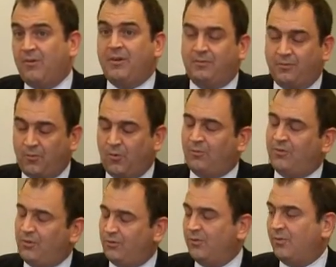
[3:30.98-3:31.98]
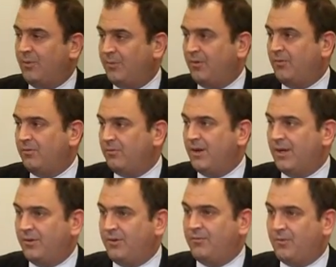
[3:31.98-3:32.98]
it informs the use of criminal
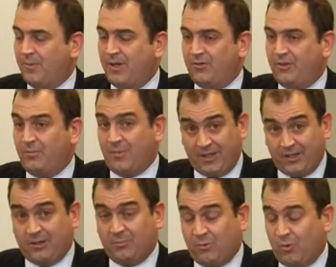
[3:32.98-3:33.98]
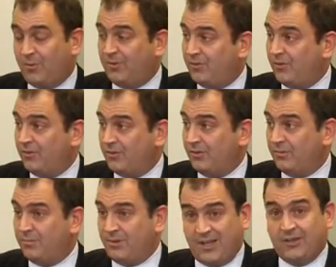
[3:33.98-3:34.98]
record information in making employment decisions in
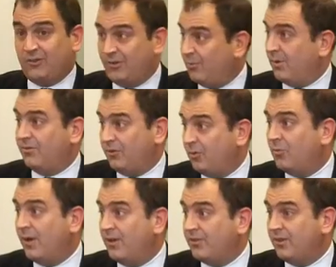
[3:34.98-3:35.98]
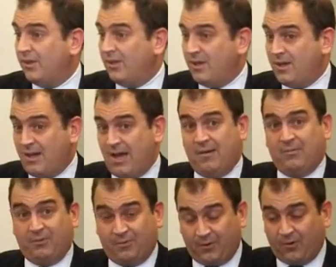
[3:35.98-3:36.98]
potentially one of two ways.
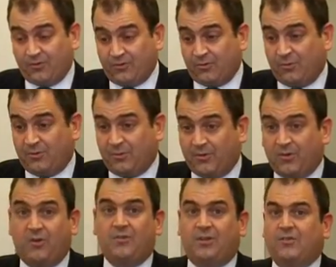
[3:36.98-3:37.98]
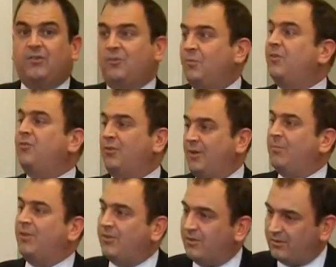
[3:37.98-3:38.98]
The first, which we would call disparate
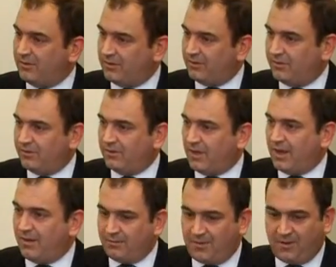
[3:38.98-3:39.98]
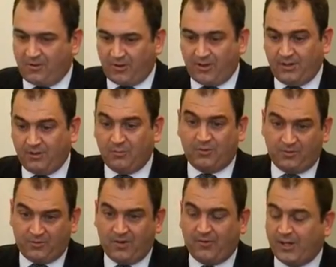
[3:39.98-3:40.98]
treatment theory, which
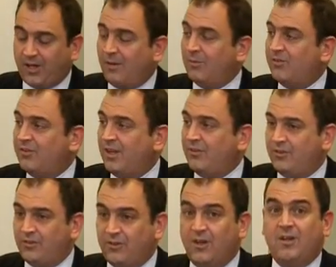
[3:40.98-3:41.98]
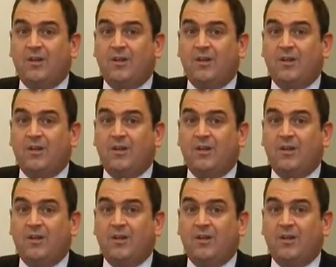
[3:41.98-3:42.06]
is fairly common sense, is